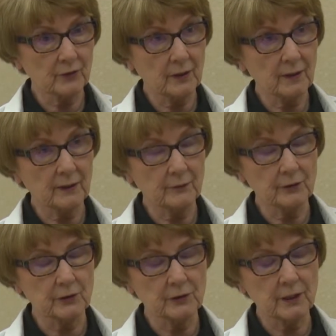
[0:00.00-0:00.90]
got
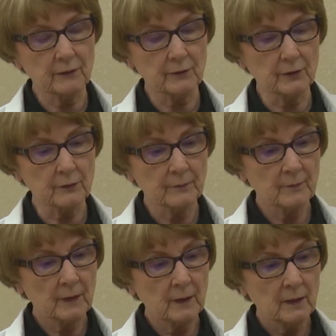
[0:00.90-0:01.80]
heavier and heavier,
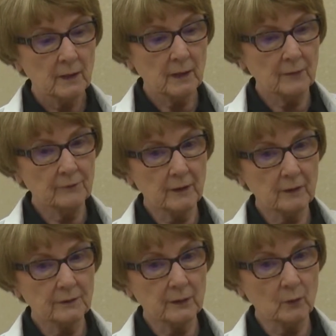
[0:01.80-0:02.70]
I
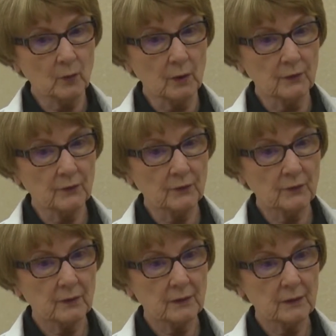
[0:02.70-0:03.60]
felt it was
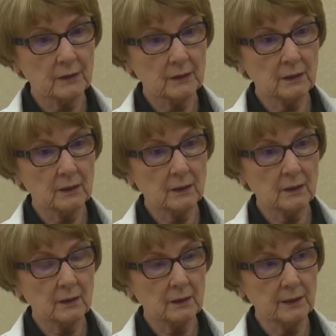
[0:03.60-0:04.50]

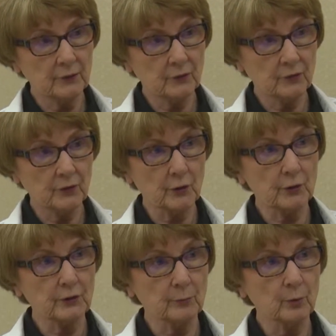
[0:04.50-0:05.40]

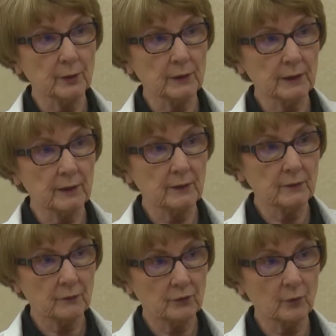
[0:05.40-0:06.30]
necessary to bring in
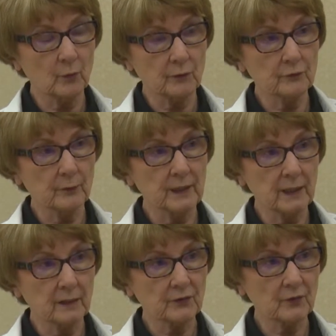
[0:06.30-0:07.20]
someone from the
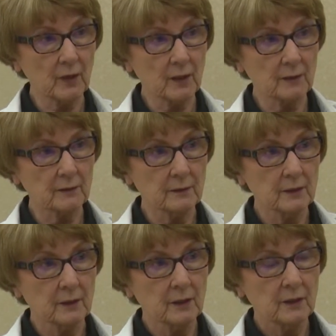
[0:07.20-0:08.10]
outside
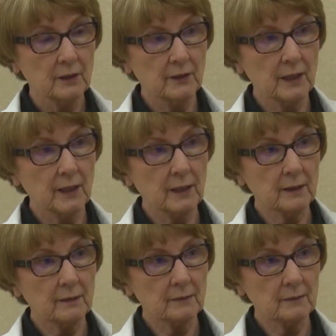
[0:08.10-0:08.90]
that